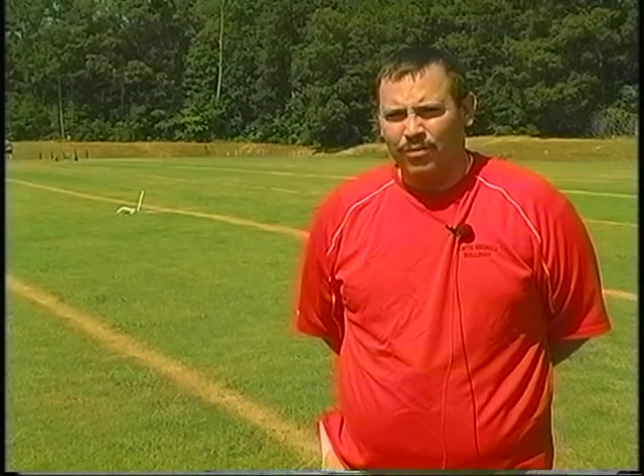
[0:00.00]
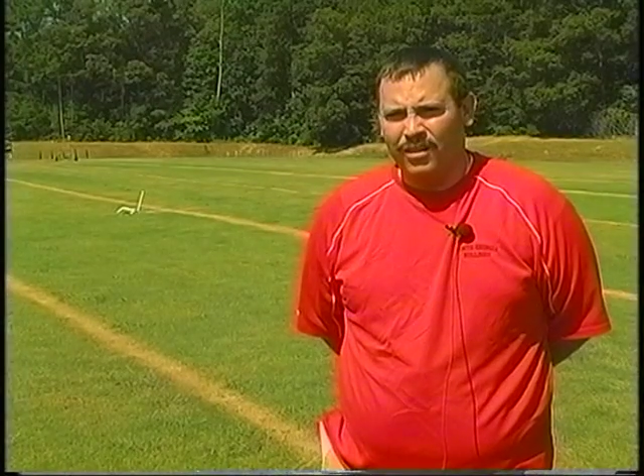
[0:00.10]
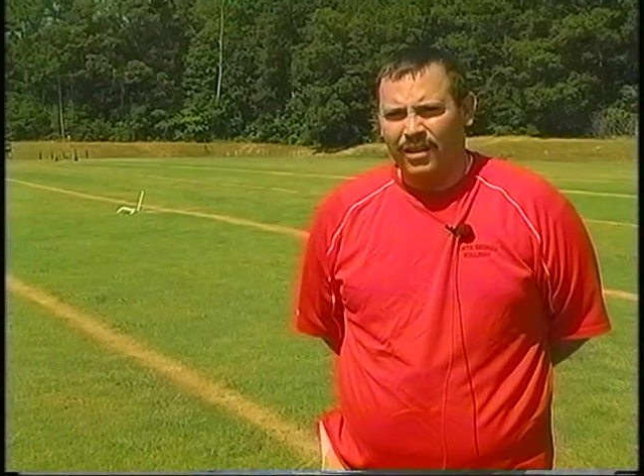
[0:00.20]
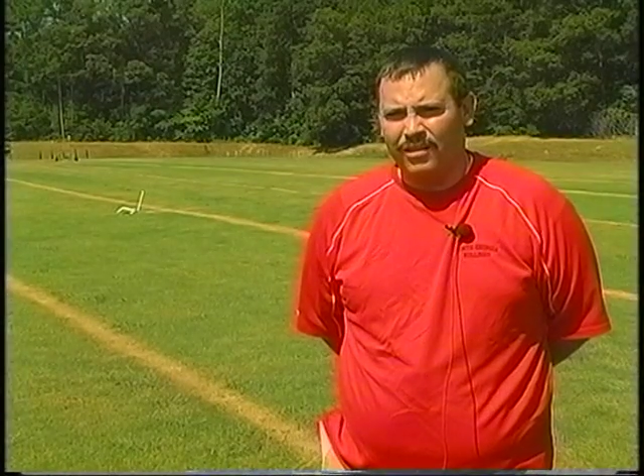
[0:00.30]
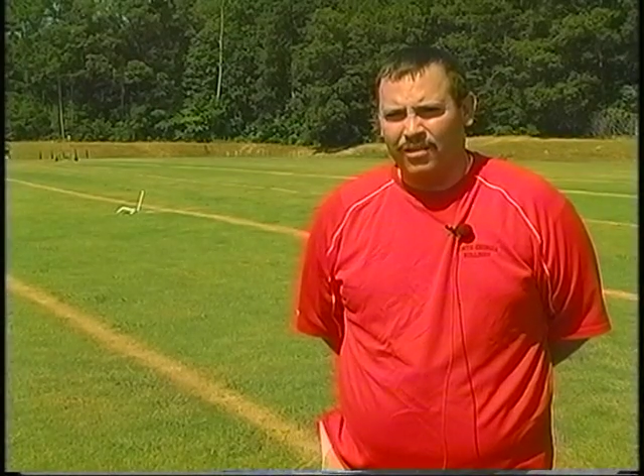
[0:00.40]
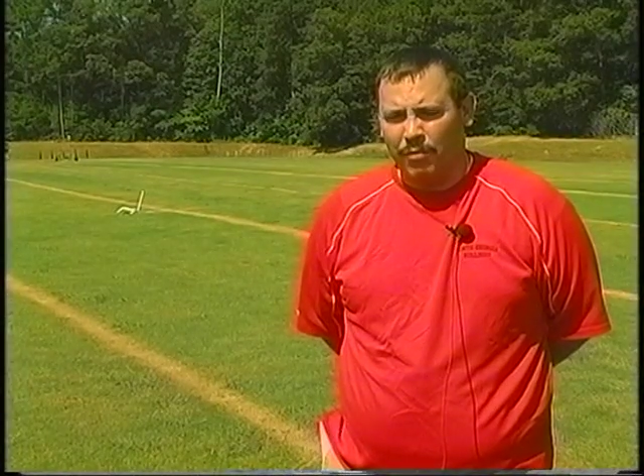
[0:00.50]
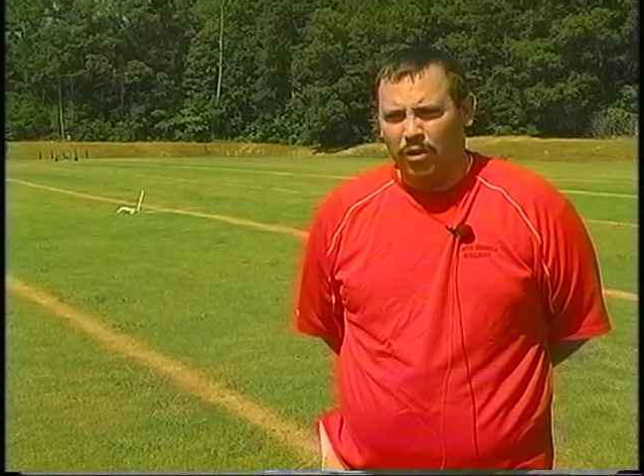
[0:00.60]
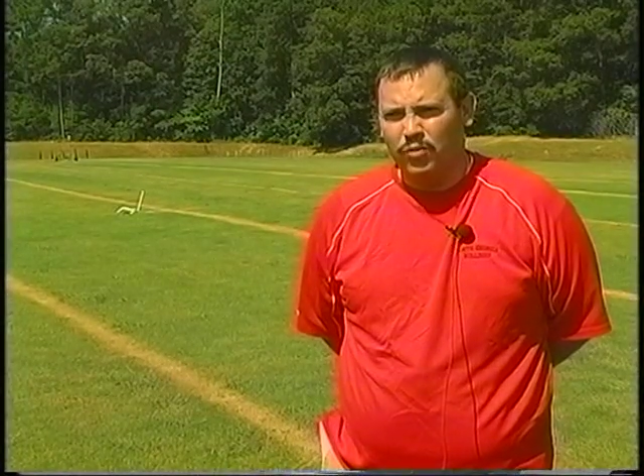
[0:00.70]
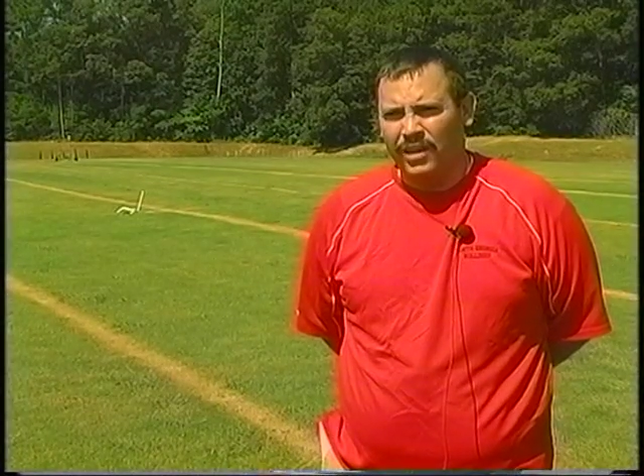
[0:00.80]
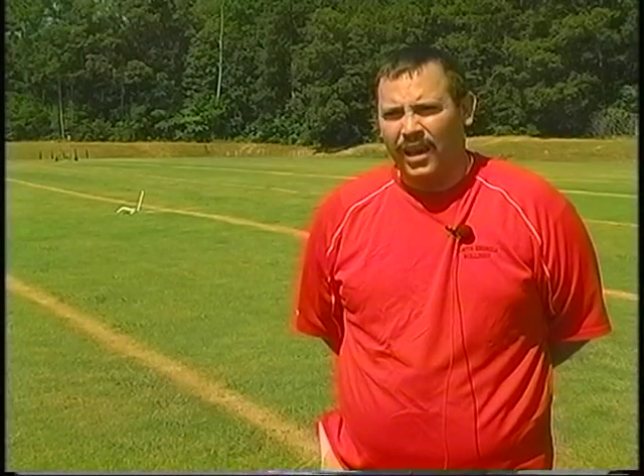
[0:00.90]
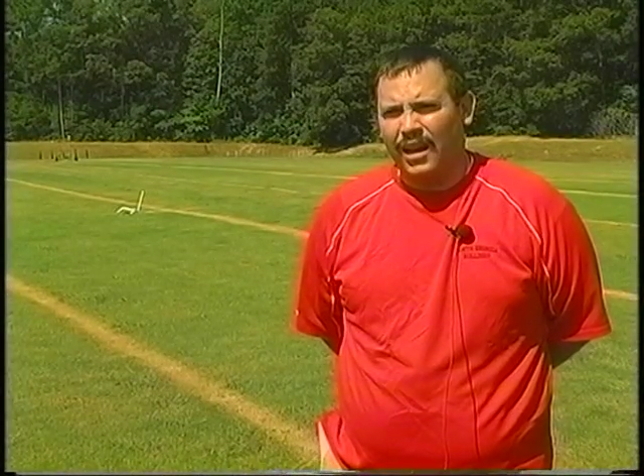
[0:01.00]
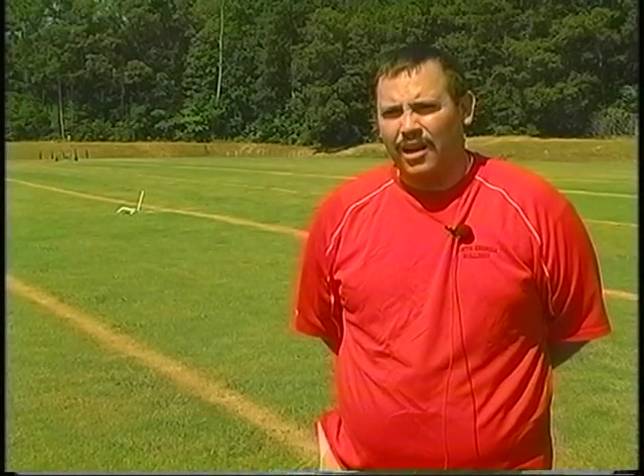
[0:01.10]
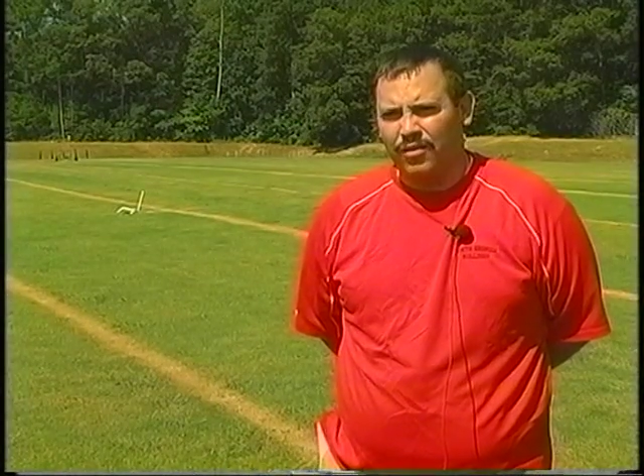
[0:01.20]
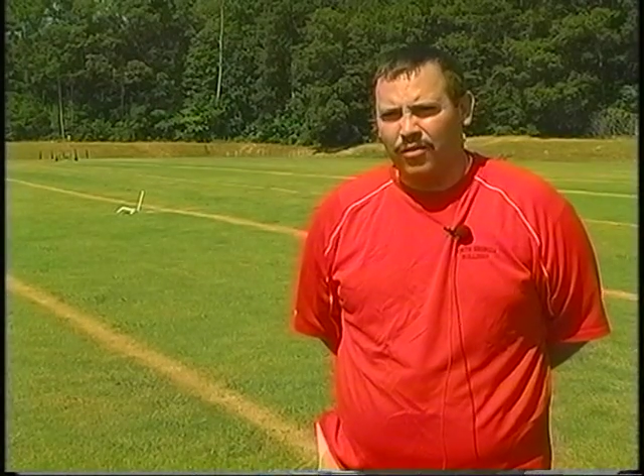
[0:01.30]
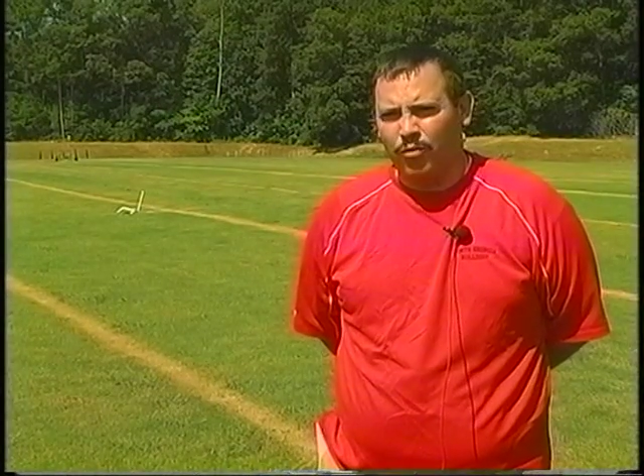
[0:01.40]
get the most we can out of
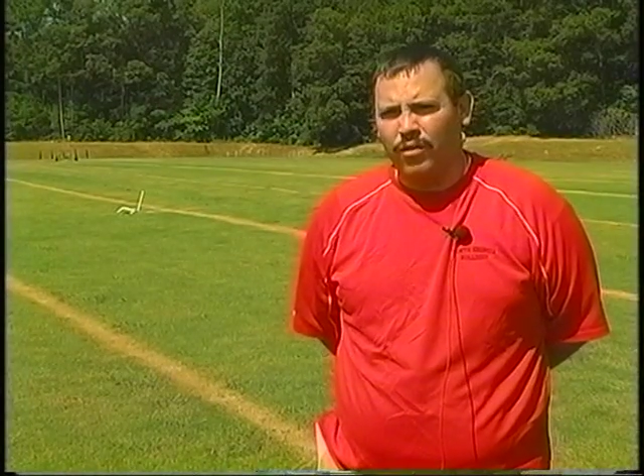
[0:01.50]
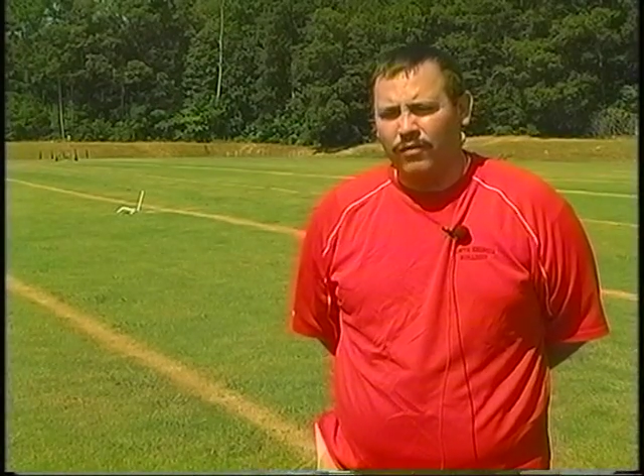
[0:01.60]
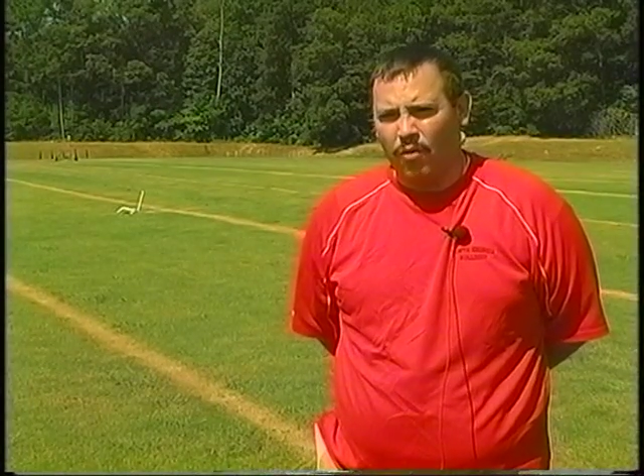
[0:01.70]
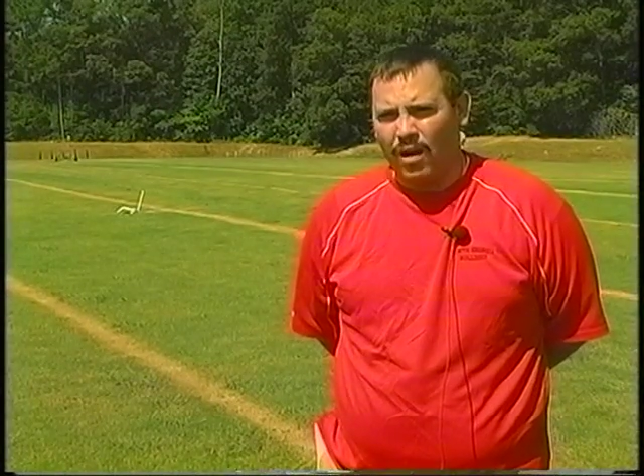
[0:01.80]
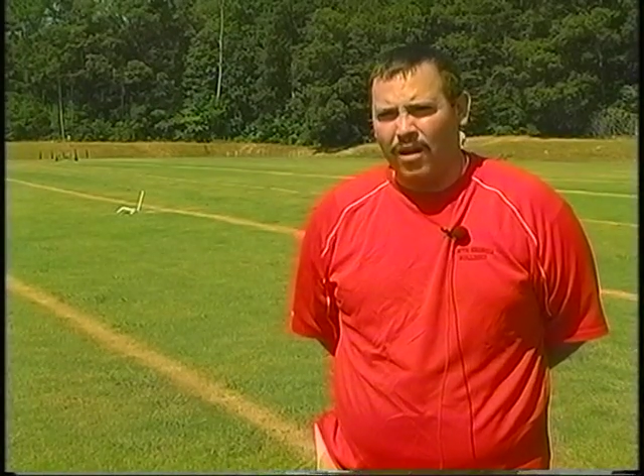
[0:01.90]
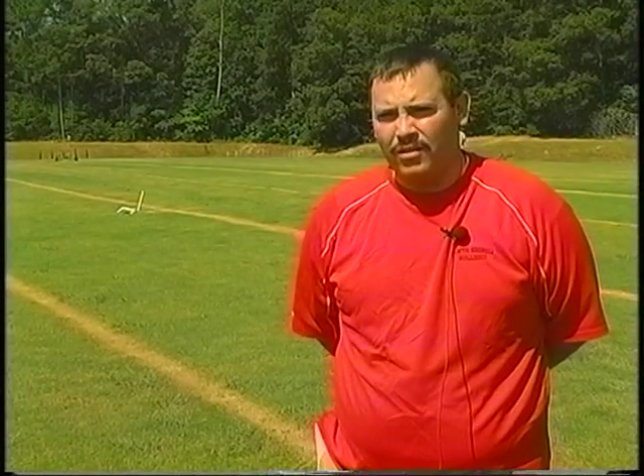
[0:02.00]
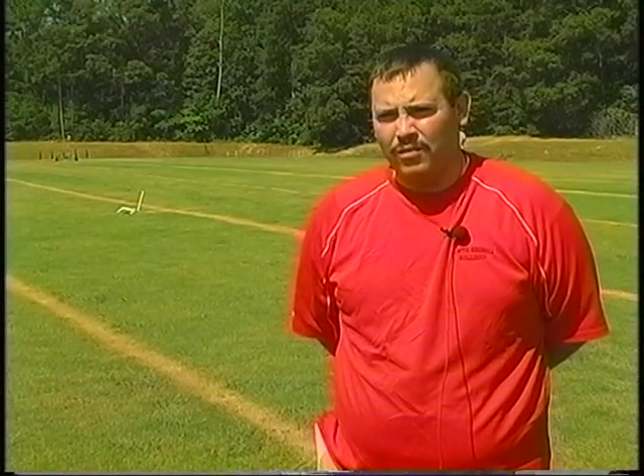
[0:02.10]
the three and four hours